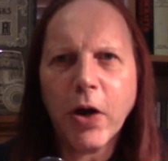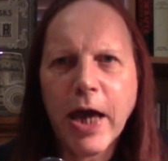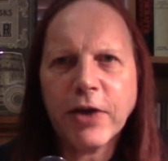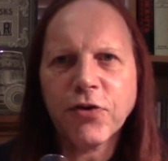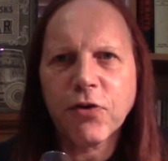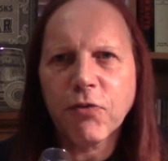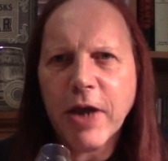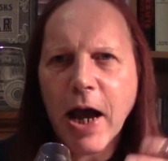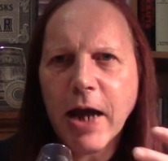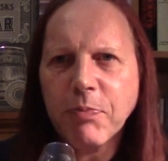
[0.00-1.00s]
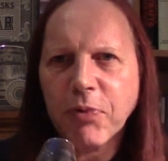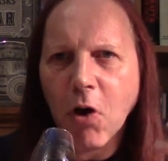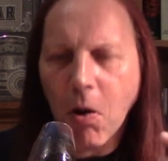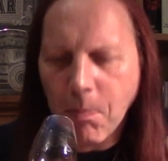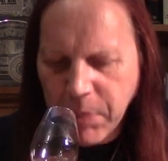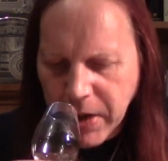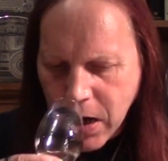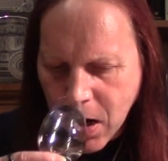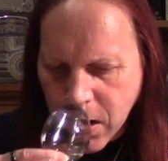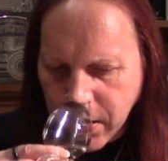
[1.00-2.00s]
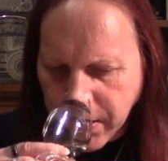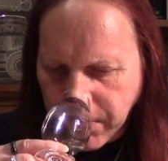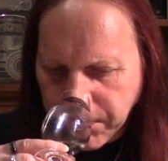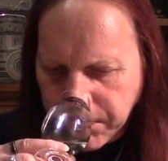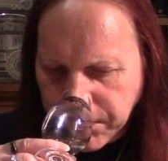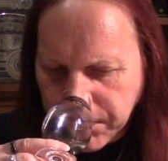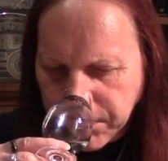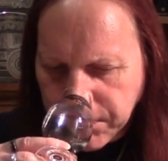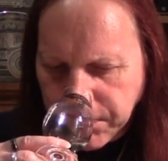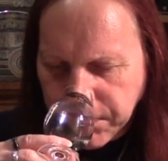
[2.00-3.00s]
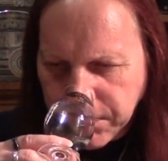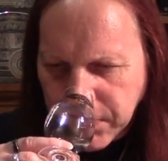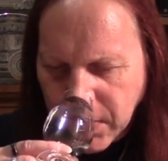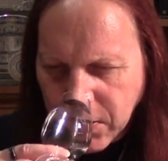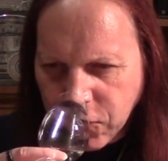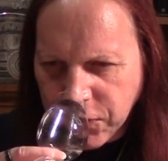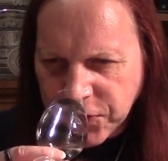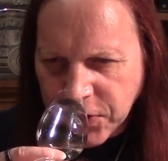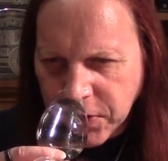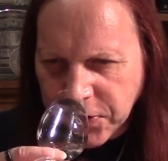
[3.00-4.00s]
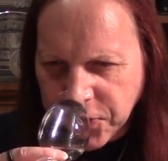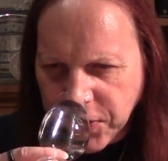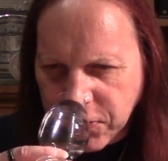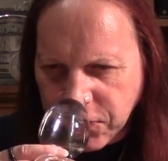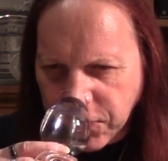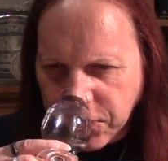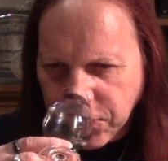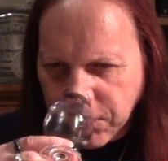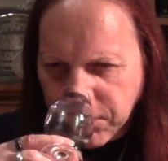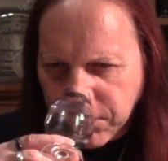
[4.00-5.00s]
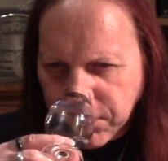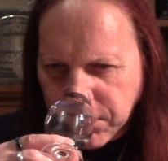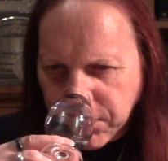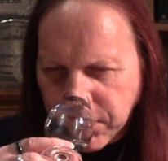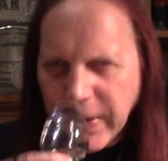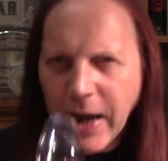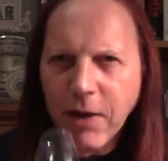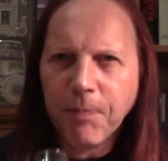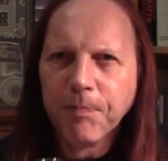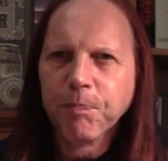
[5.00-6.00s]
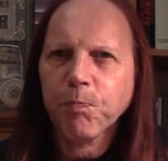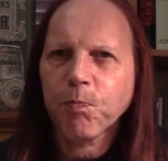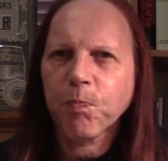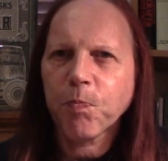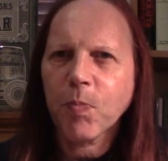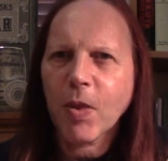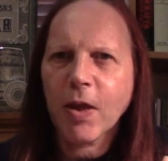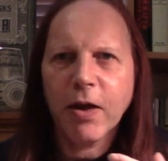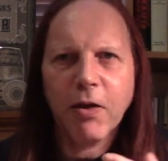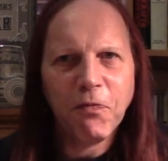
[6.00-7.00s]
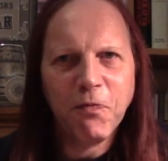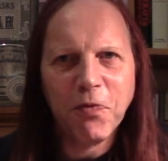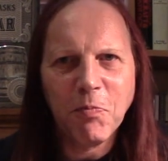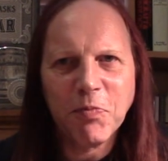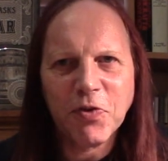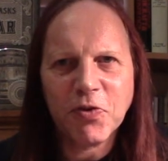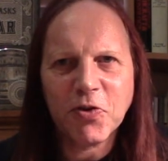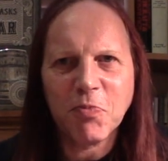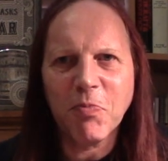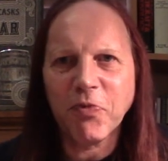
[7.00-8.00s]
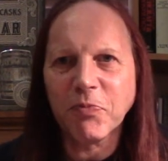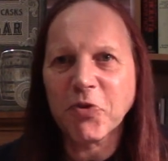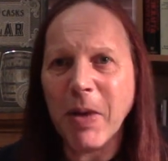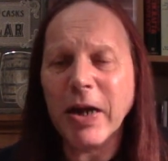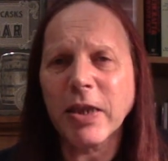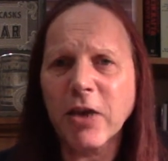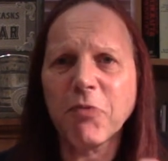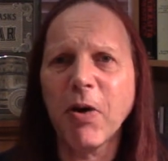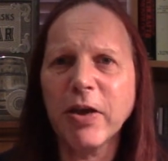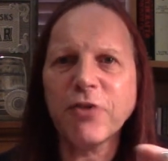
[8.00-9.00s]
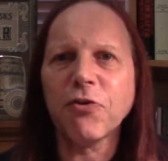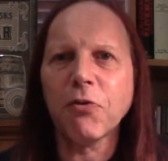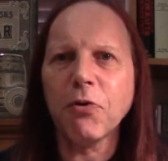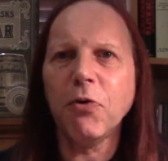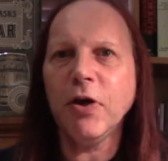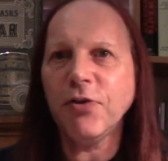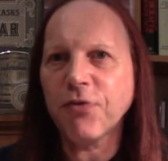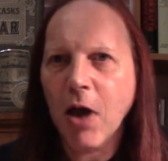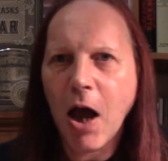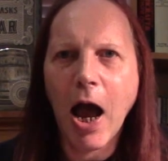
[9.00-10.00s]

estery, apricot, banana, crystallized citrus. Now, From smelling this, my initial thought is,